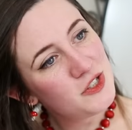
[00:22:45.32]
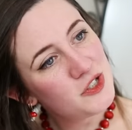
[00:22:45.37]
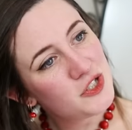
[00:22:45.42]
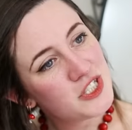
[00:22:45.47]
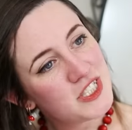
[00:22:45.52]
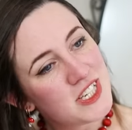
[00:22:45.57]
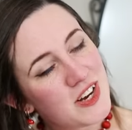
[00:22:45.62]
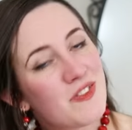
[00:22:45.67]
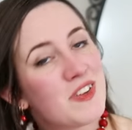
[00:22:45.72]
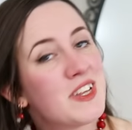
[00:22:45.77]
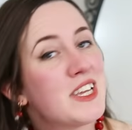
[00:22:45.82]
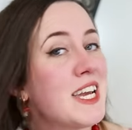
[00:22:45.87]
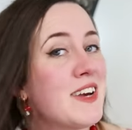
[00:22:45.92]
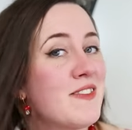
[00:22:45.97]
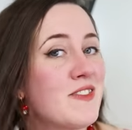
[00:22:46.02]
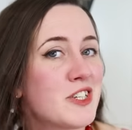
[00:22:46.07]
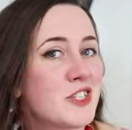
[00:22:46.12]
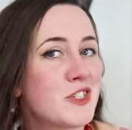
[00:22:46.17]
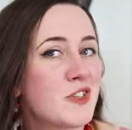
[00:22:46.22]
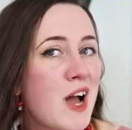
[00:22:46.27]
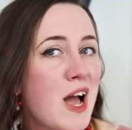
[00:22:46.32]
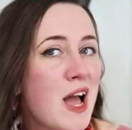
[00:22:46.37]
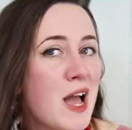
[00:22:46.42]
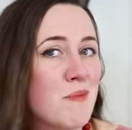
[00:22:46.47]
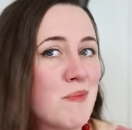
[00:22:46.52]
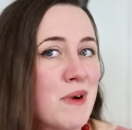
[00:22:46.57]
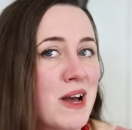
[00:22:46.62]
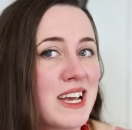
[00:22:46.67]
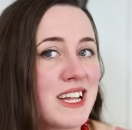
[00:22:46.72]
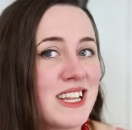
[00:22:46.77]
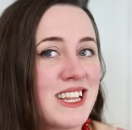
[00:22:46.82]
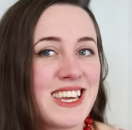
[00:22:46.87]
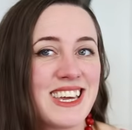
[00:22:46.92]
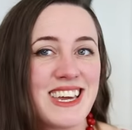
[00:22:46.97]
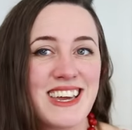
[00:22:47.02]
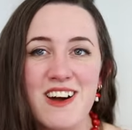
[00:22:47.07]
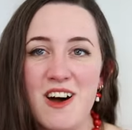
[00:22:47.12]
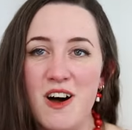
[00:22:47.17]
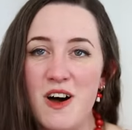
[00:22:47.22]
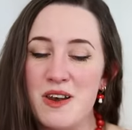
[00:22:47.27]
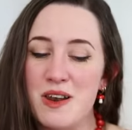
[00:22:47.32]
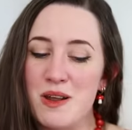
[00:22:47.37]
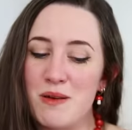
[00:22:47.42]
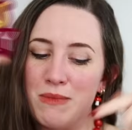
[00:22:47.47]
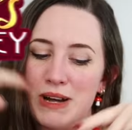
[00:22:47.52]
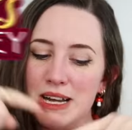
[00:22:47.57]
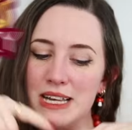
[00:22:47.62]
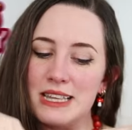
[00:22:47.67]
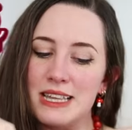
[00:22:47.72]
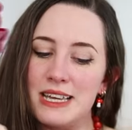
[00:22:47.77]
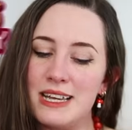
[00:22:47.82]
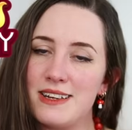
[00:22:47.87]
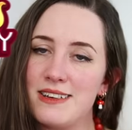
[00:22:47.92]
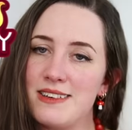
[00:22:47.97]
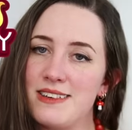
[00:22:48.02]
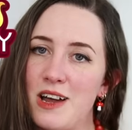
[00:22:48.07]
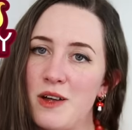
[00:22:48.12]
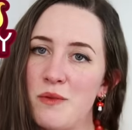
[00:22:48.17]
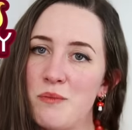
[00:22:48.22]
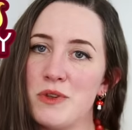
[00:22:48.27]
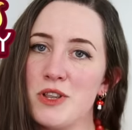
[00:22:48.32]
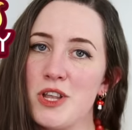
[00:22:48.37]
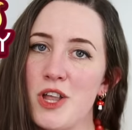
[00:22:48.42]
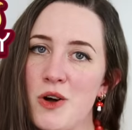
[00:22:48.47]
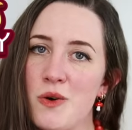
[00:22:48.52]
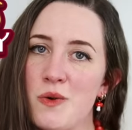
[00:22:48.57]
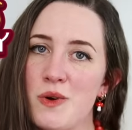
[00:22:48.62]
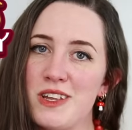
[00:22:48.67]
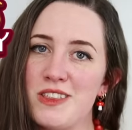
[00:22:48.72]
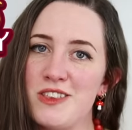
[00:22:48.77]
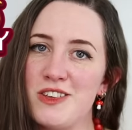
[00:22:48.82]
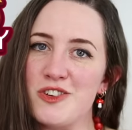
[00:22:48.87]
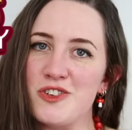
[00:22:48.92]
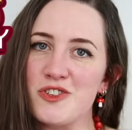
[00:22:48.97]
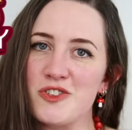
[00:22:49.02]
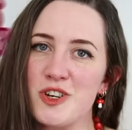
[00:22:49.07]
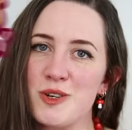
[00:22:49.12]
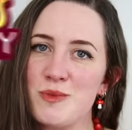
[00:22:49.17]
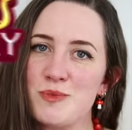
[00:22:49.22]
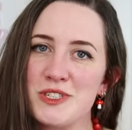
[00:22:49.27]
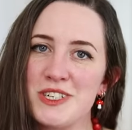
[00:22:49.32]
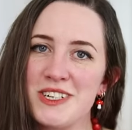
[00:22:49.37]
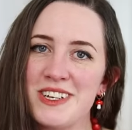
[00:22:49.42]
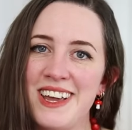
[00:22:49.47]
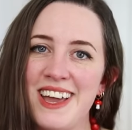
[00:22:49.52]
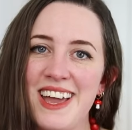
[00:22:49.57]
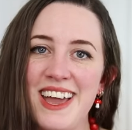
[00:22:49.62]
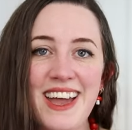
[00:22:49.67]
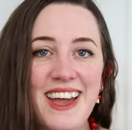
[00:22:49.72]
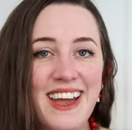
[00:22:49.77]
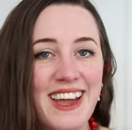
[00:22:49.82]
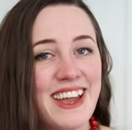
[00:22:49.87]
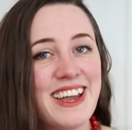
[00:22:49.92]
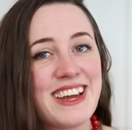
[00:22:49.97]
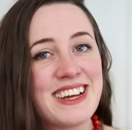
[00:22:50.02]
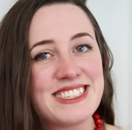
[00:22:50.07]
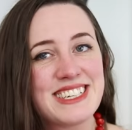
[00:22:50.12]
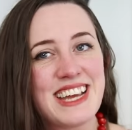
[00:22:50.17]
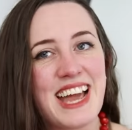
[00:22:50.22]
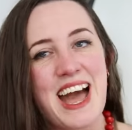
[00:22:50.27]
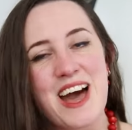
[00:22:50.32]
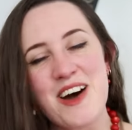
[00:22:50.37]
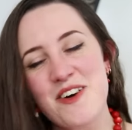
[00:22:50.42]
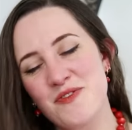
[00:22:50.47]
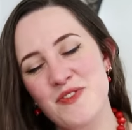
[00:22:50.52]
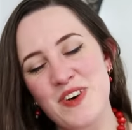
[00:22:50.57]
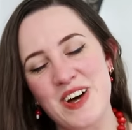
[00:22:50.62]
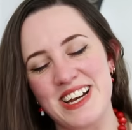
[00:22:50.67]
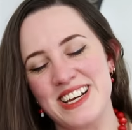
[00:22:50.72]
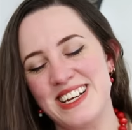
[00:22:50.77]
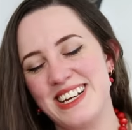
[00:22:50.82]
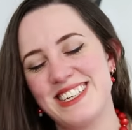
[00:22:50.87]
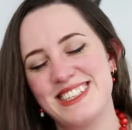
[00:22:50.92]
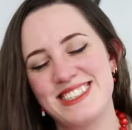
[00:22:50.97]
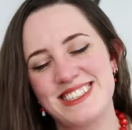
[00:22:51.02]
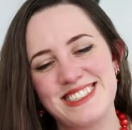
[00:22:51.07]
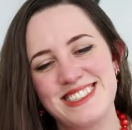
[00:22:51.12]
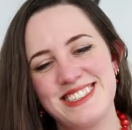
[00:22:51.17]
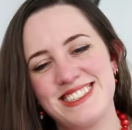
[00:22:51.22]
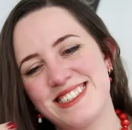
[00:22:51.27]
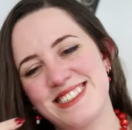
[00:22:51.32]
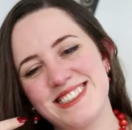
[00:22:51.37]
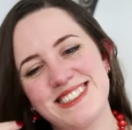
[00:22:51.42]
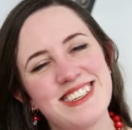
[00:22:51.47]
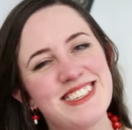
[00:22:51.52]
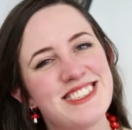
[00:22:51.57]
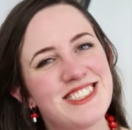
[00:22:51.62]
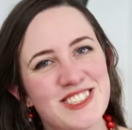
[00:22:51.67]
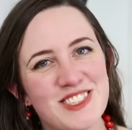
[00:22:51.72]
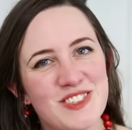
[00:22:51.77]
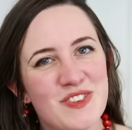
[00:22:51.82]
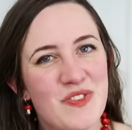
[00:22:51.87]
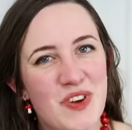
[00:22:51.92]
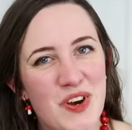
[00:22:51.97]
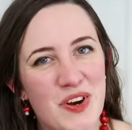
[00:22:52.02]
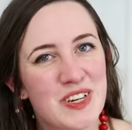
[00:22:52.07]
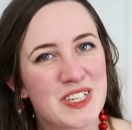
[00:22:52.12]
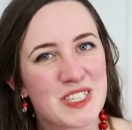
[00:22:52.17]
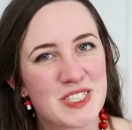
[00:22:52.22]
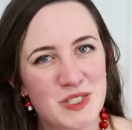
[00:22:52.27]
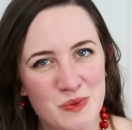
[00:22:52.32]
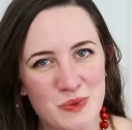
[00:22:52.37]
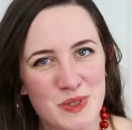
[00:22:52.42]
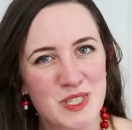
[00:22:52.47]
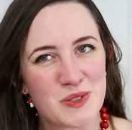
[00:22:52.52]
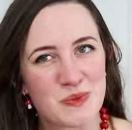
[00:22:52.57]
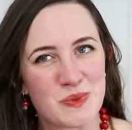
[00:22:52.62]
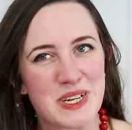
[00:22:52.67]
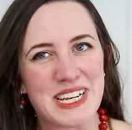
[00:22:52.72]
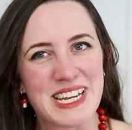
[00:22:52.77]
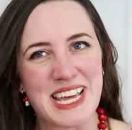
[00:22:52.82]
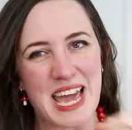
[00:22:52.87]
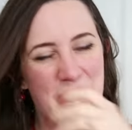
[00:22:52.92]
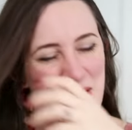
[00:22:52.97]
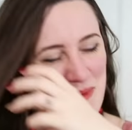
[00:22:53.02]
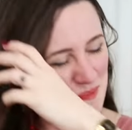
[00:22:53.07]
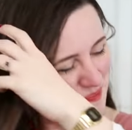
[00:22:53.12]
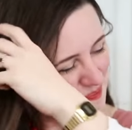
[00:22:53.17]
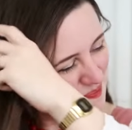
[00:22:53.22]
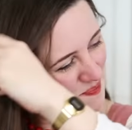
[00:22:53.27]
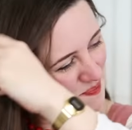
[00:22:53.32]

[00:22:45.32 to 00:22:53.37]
You should definitely give it a try by clicking on my link down below in the description, and have fun. It's, it's just a very sweet, sweet game.